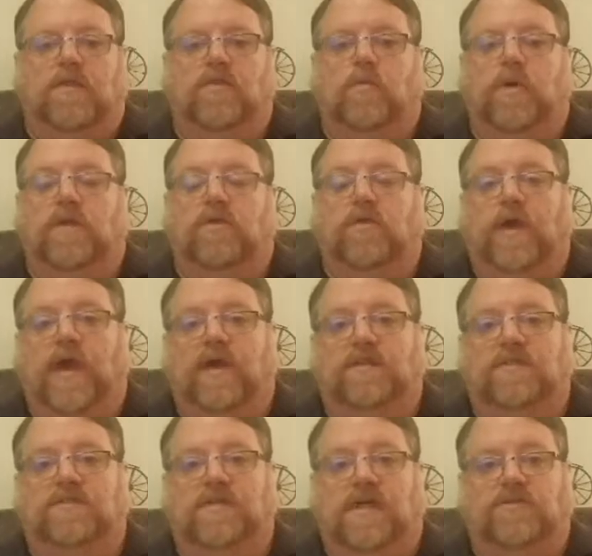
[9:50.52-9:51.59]
one who had
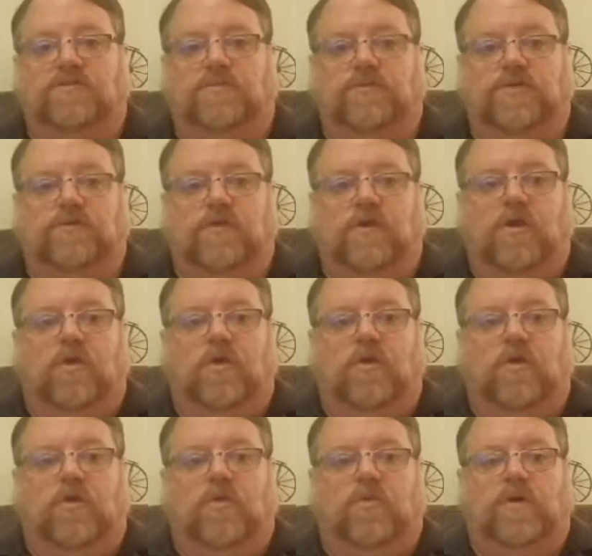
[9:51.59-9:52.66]
this attribute
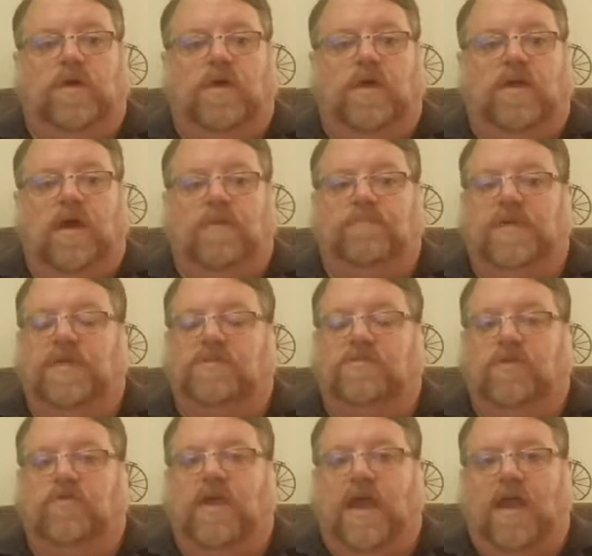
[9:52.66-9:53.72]
would not be its
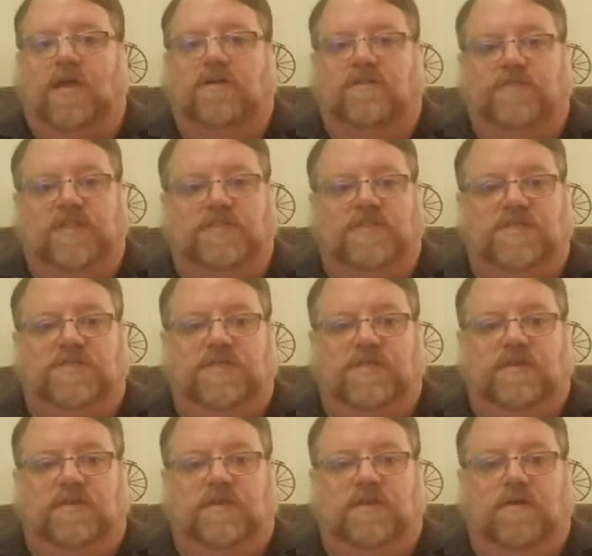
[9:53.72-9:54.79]
own act of
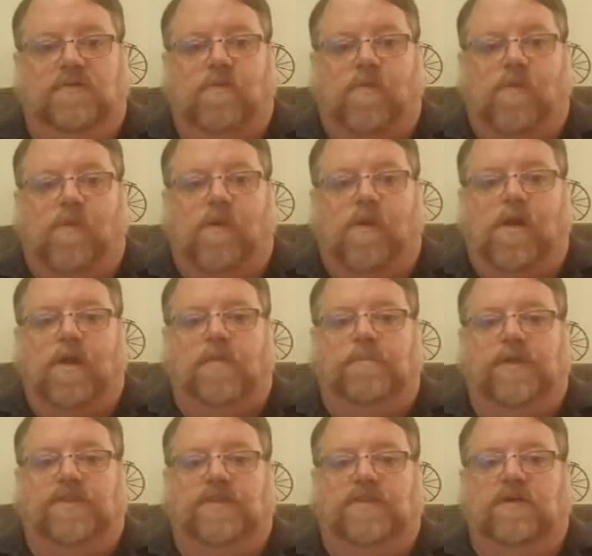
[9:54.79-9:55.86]
existing,
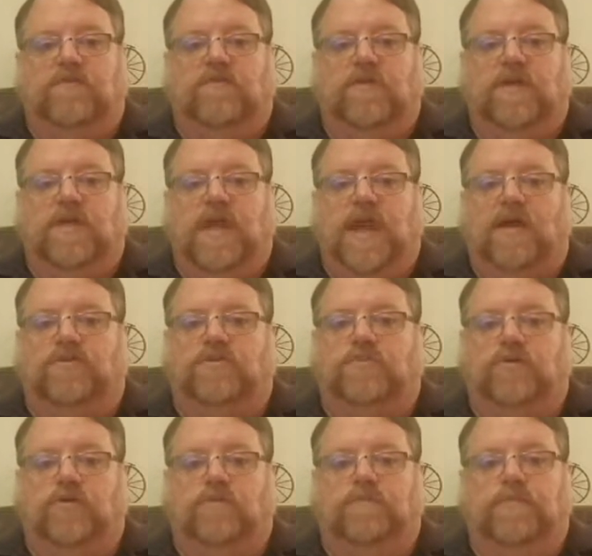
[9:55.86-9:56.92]
but the differing
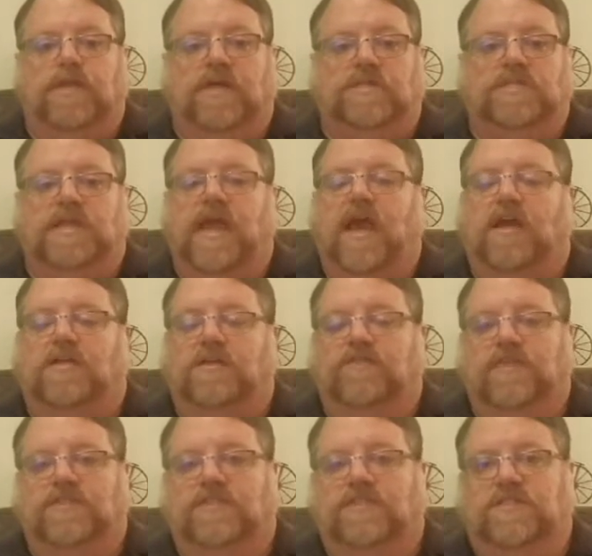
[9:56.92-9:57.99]
attribute plus an act of
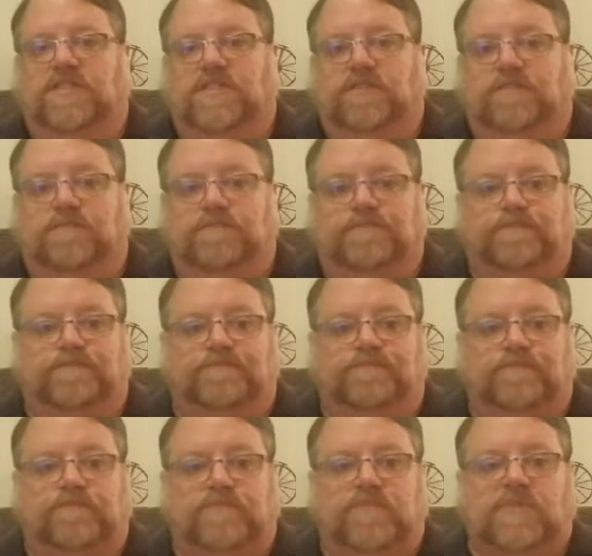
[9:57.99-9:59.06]
existing.
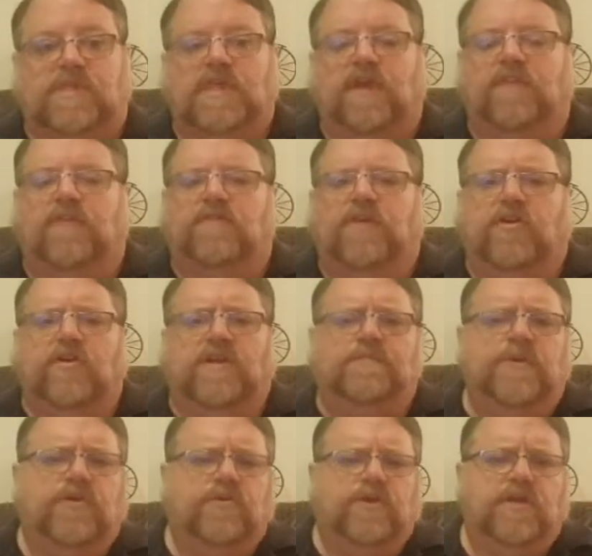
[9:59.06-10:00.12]
And the very
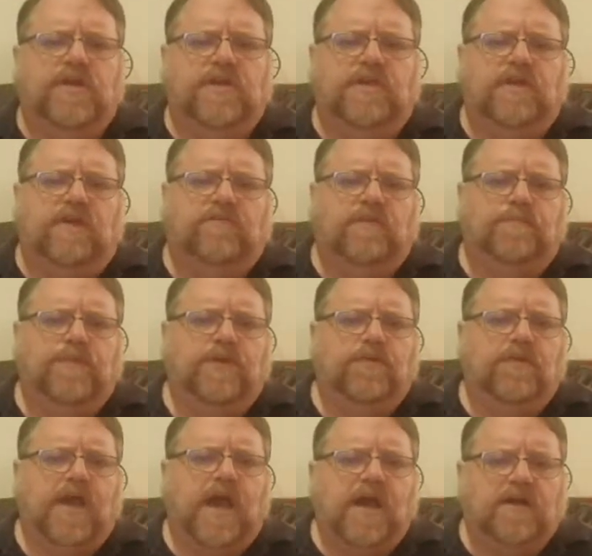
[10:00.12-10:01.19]
purity of the
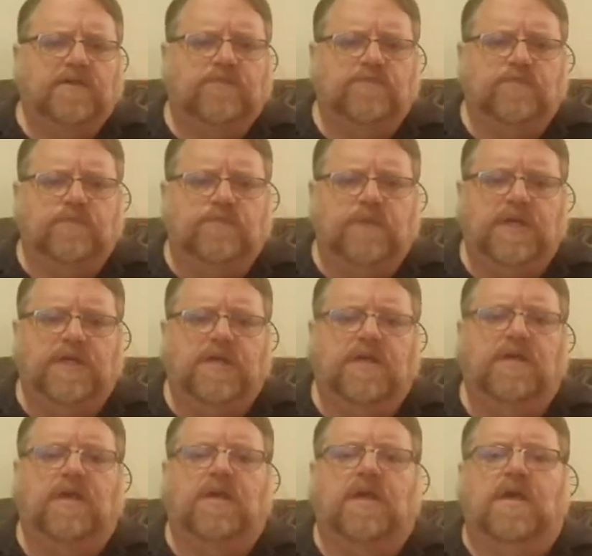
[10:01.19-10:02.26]
pure act of to
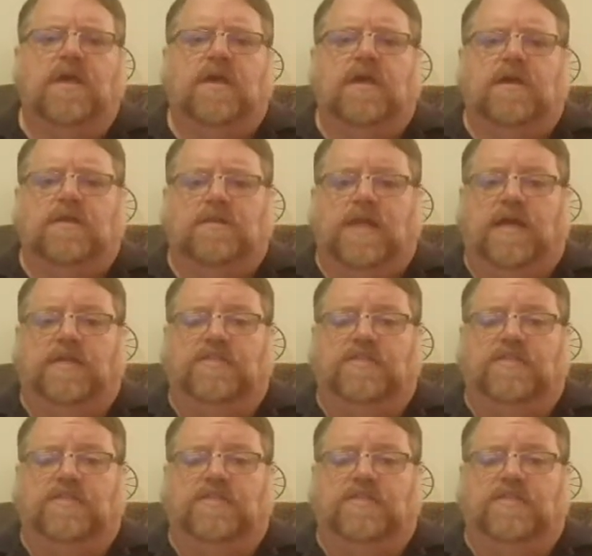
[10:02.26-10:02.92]
be, that is